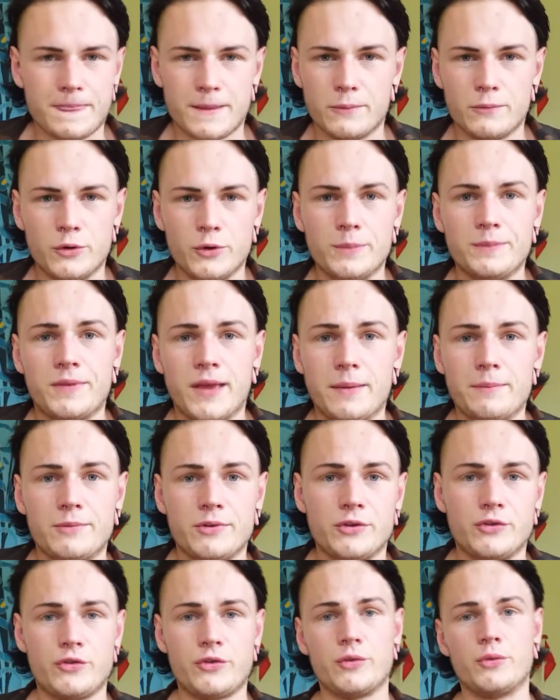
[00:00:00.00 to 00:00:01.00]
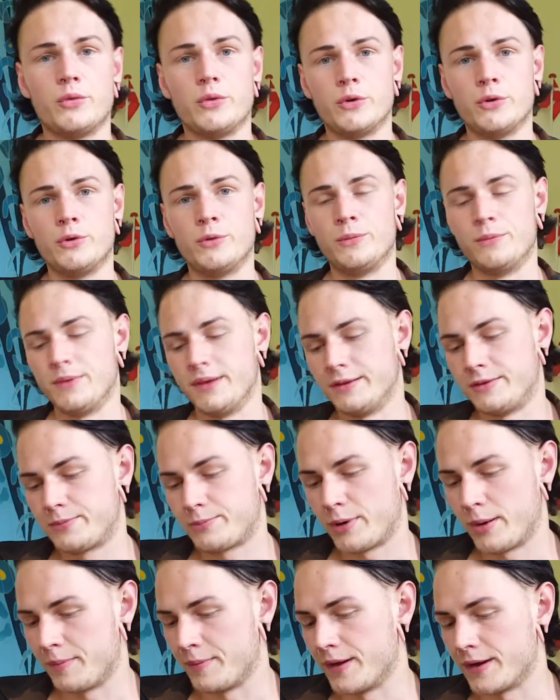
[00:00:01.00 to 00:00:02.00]
room temperature room, it's
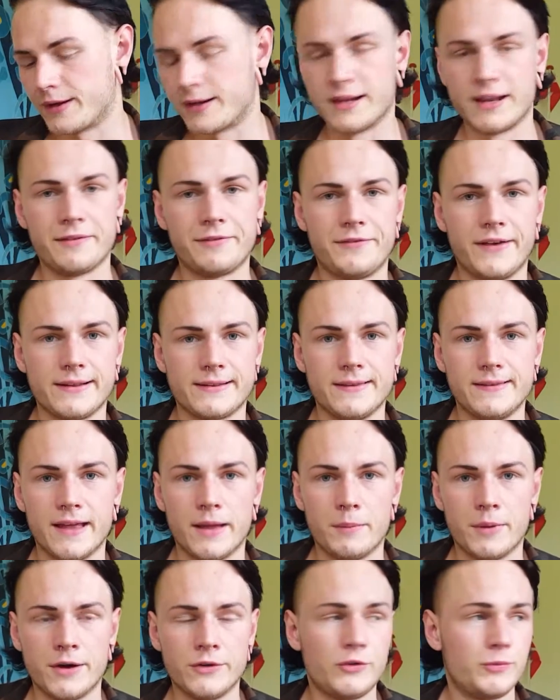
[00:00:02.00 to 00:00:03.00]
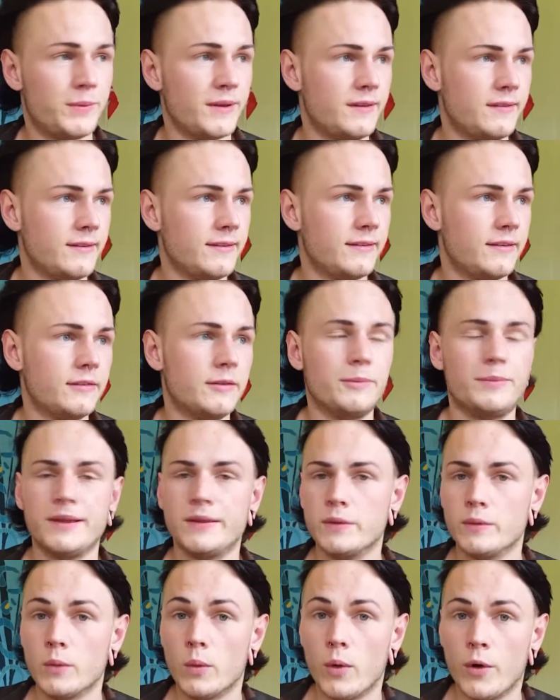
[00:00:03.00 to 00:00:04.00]
probably not going to affect it that much, but since it's a
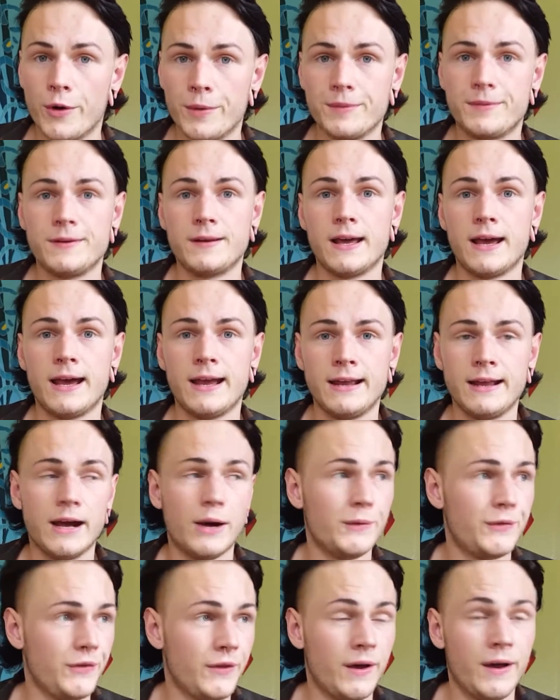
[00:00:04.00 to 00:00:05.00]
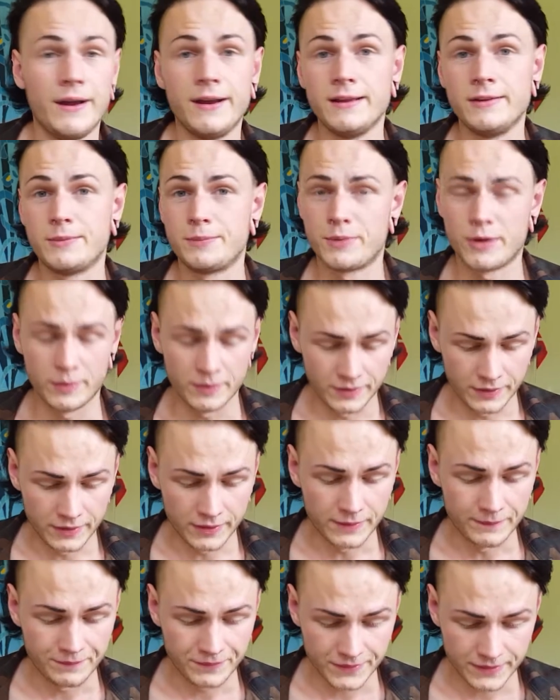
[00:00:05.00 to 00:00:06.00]
bit warm today outside, it's
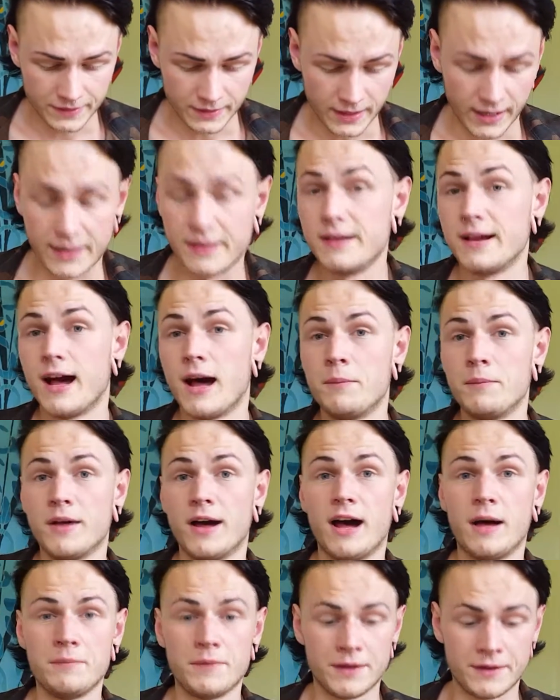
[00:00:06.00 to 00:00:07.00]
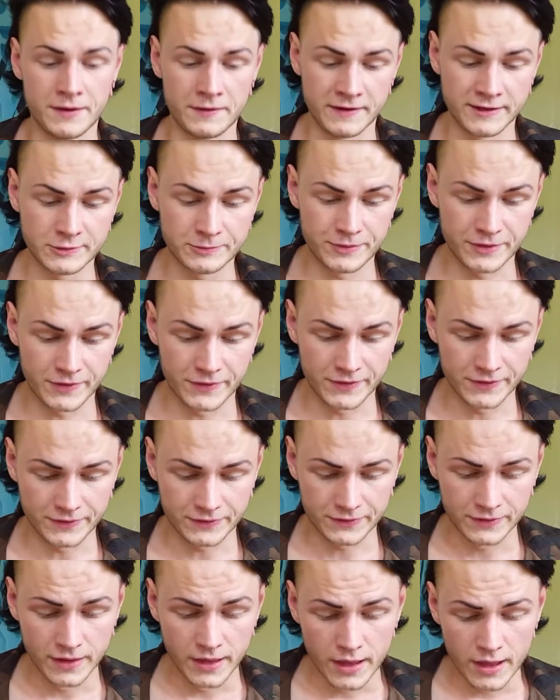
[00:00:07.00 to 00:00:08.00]
probably, I'm not an expert in
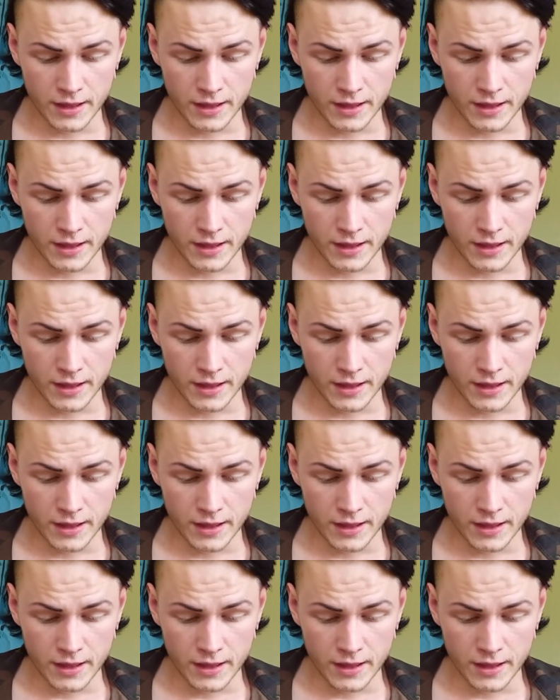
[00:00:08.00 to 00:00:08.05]
this